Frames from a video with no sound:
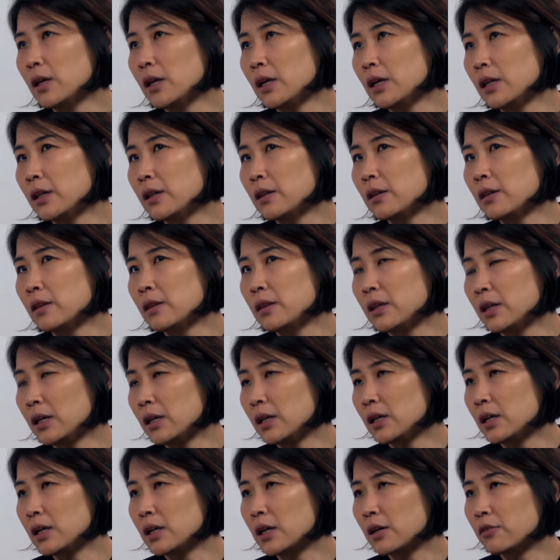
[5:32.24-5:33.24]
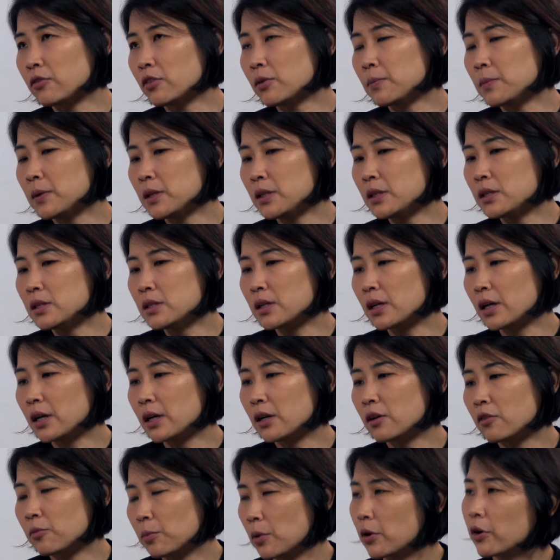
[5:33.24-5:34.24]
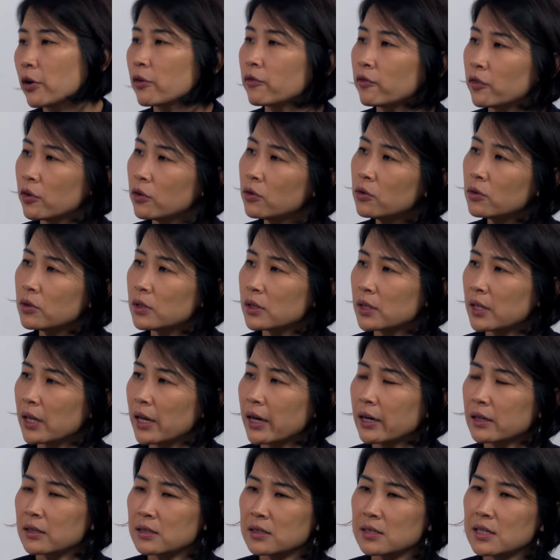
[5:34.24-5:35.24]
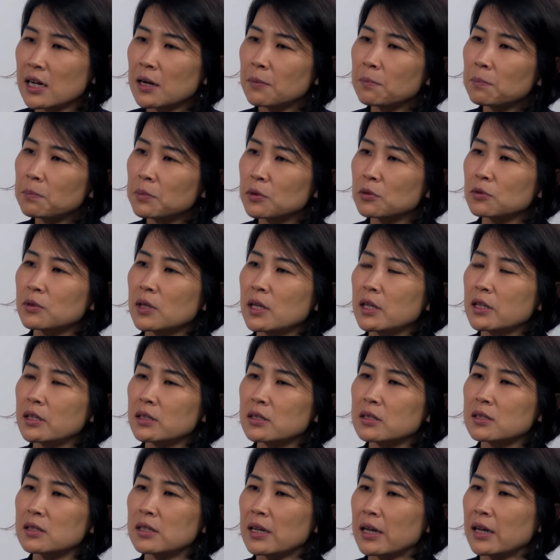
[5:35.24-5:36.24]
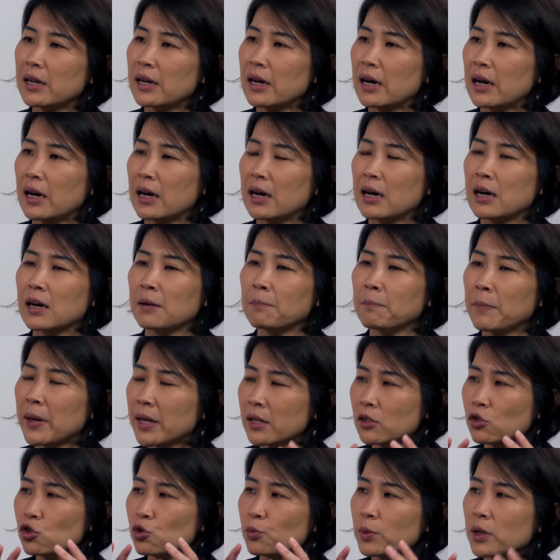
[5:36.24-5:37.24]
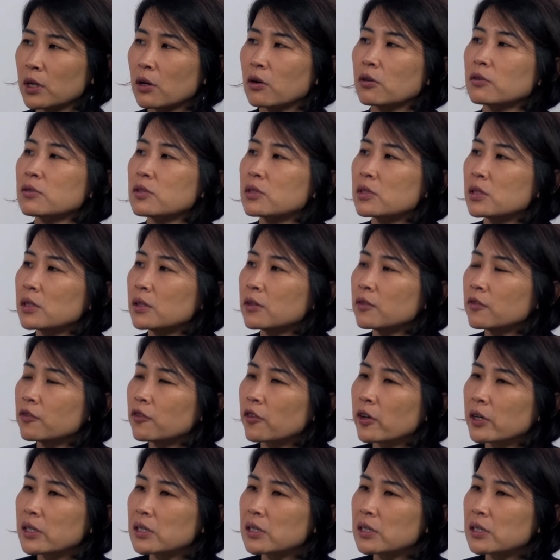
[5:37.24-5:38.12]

In the government kind of point of view, there are some buildings that are meant to be conserved. For